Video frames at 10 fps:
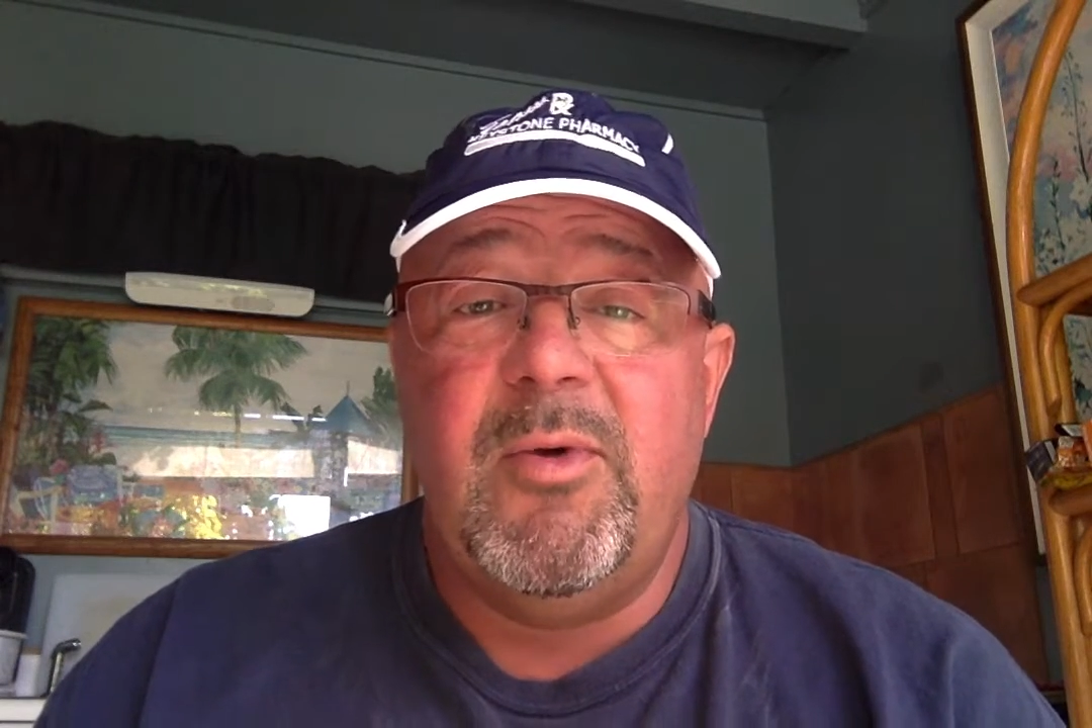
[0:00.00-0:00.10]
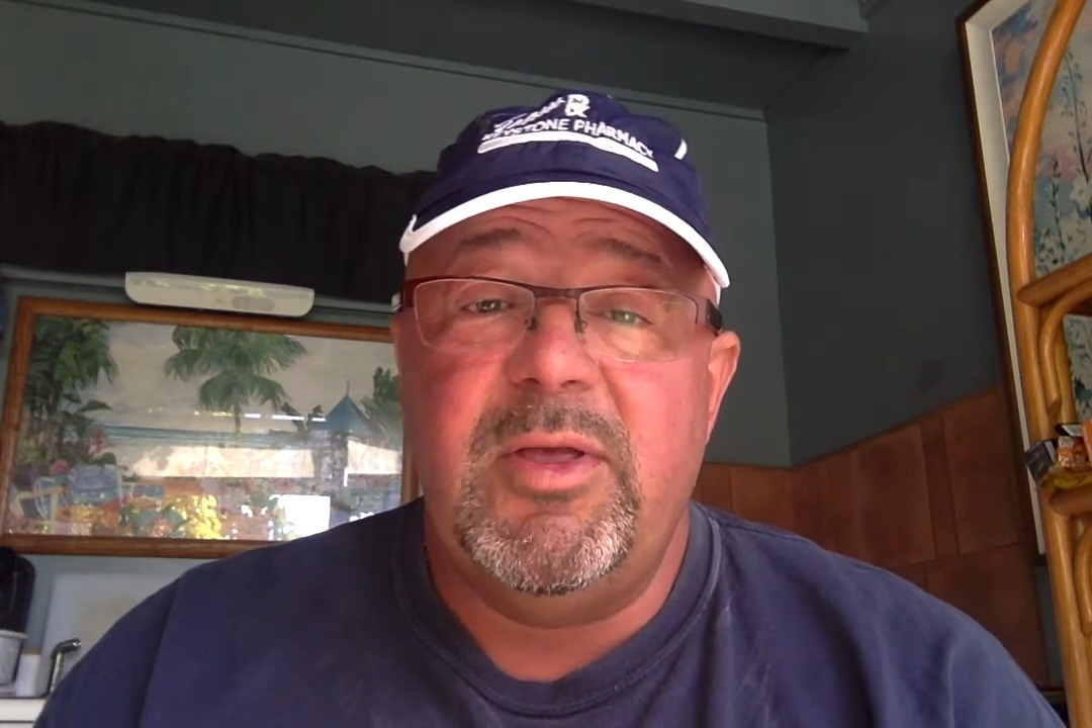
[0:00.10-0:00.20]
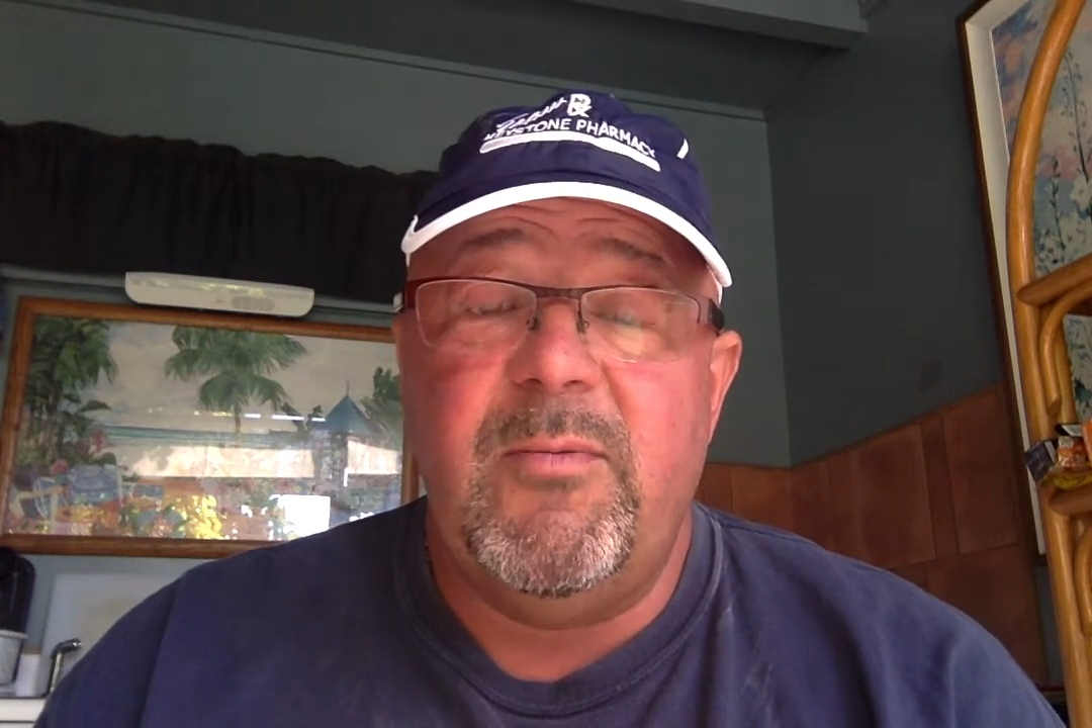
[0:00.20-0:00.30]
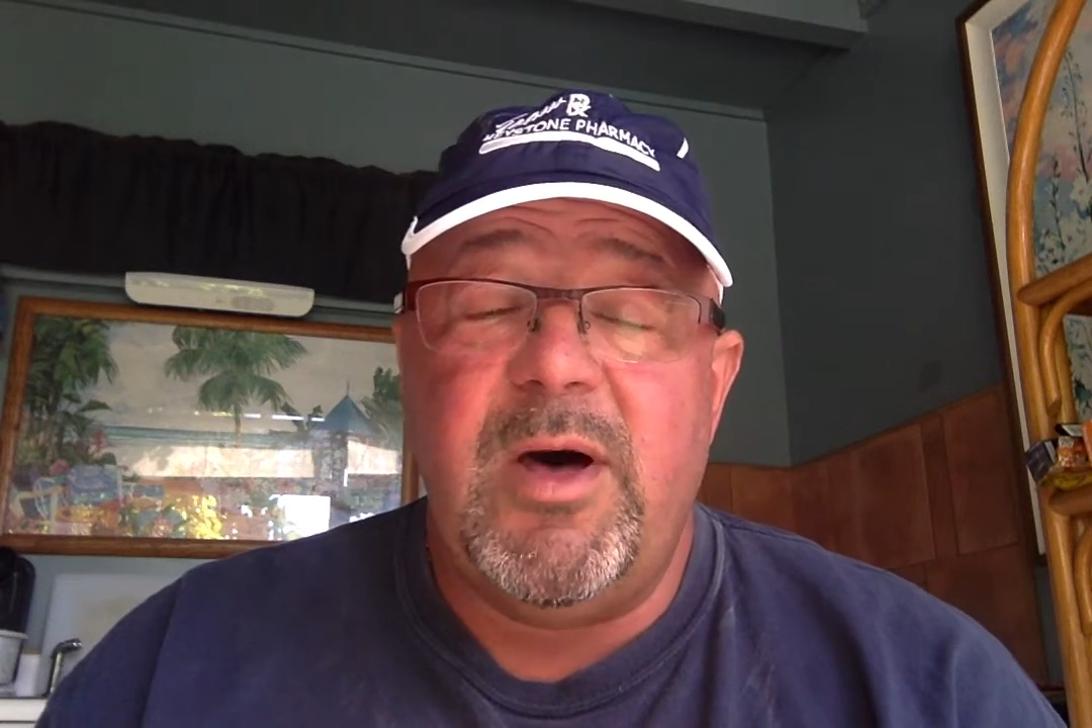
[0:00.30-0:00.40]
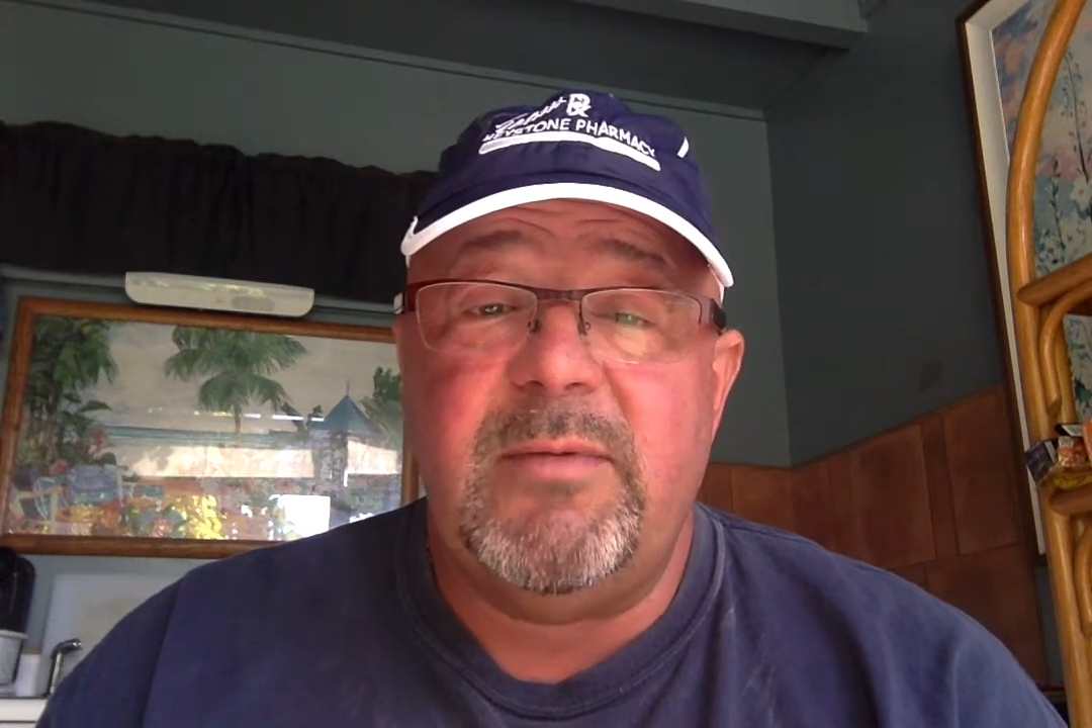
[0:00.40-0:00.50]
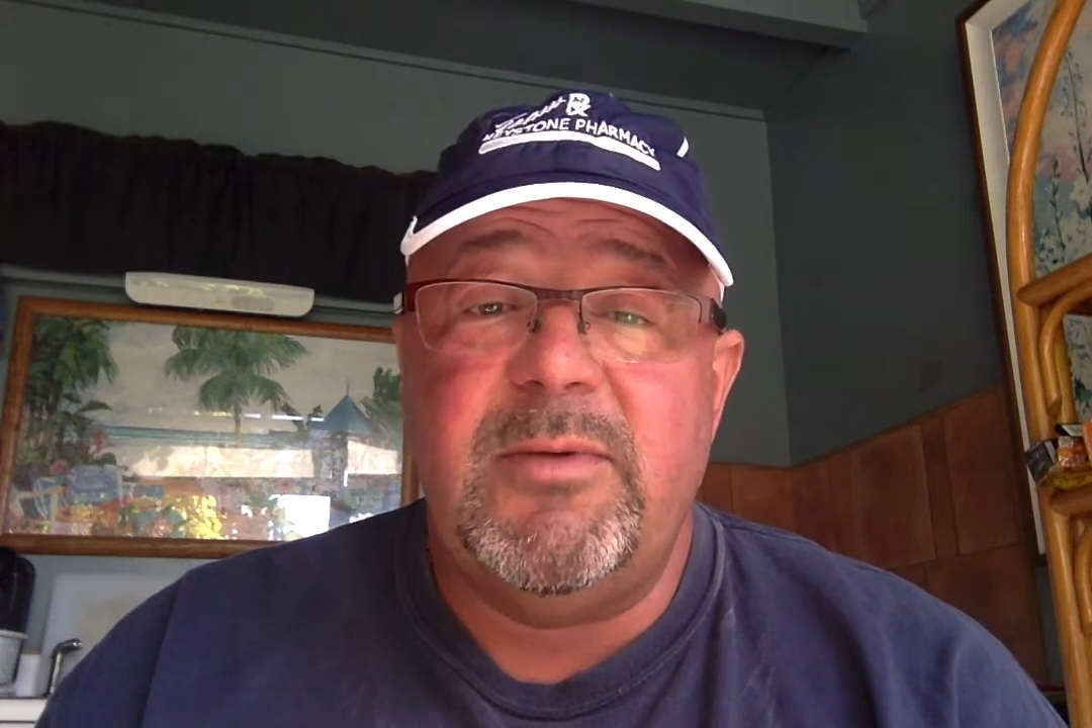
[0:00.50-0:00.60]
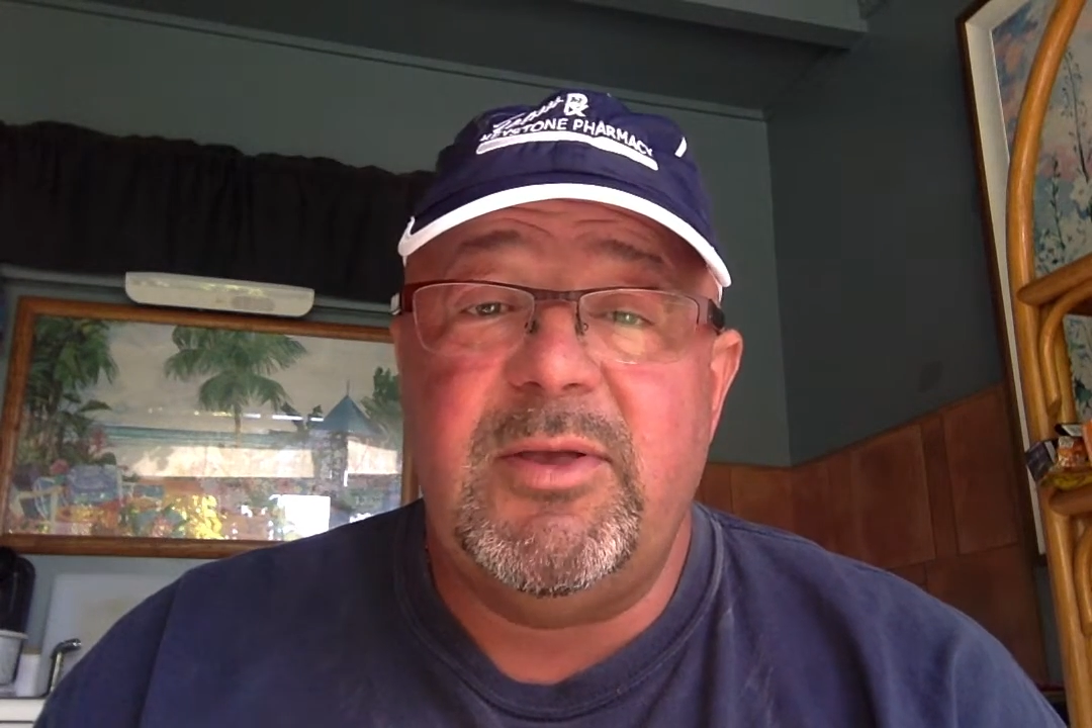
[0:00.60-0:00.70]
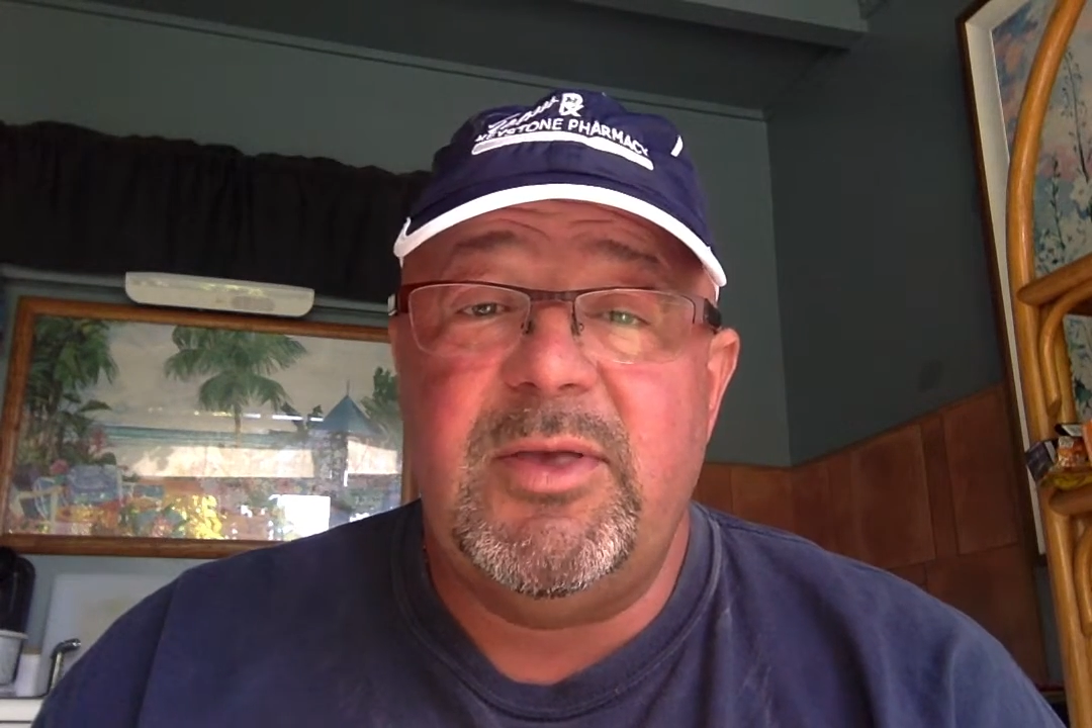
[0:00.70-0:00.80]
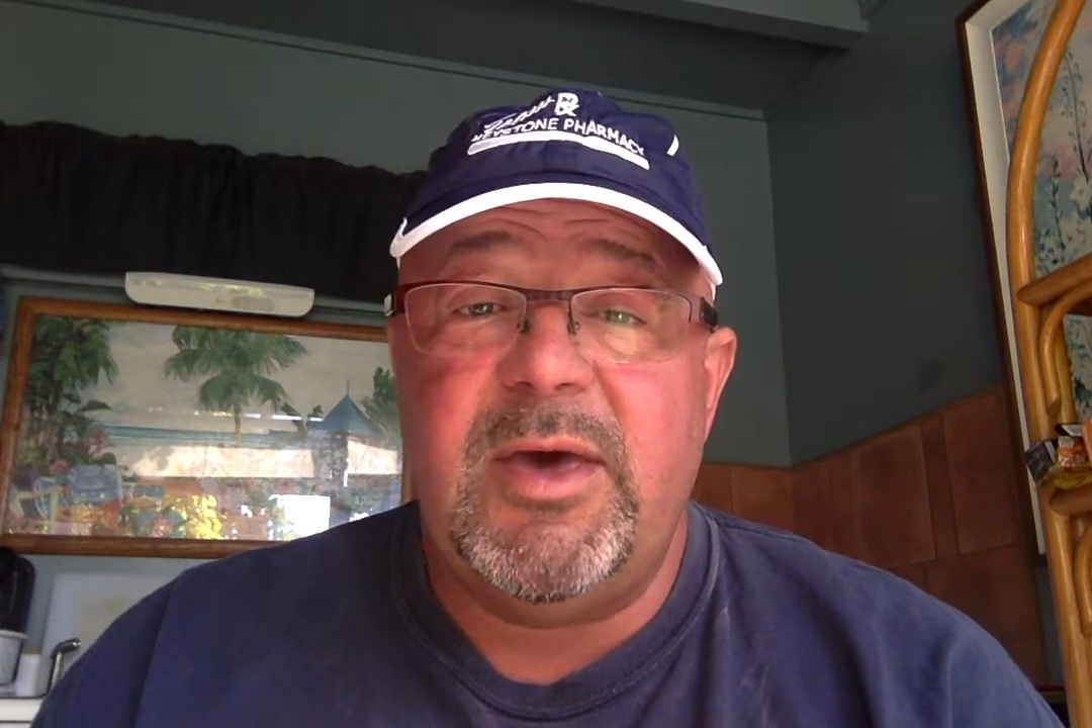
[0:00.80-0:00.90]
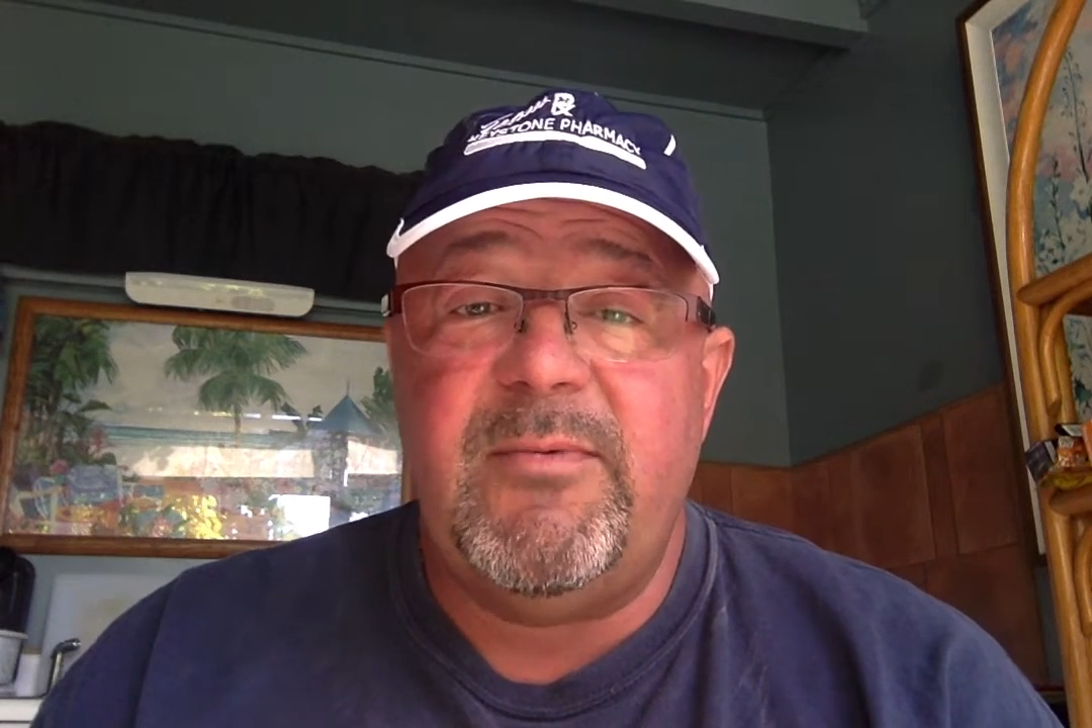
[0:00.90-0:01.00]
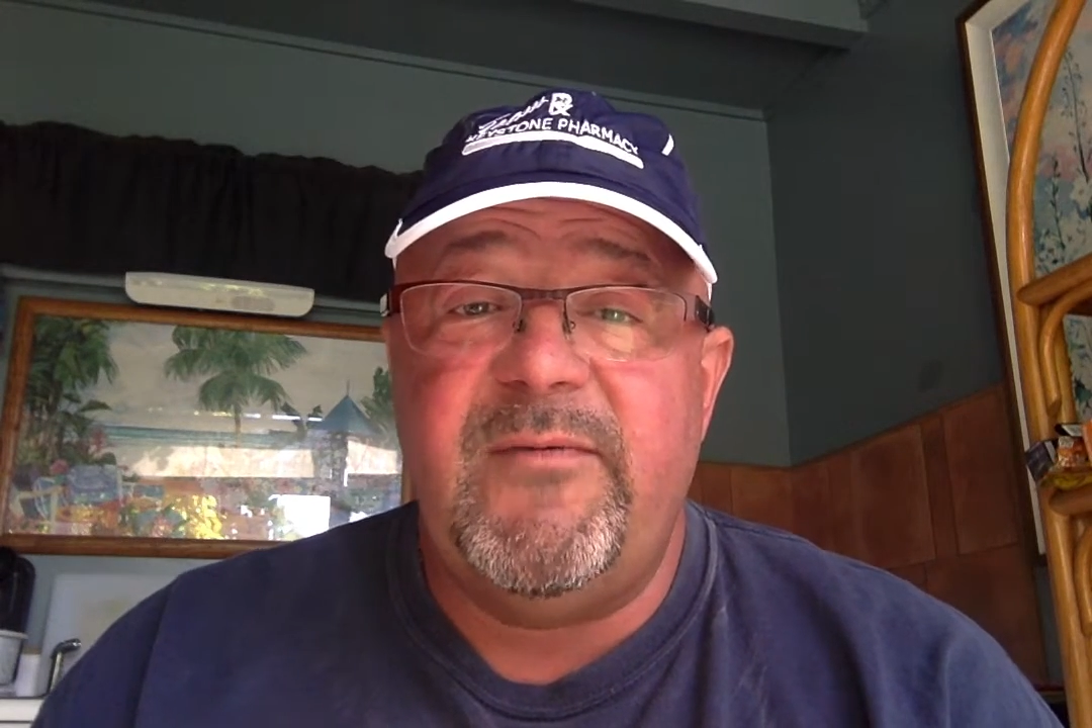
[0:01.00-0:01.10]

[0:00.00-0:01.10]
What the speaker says: more than welcome to do that.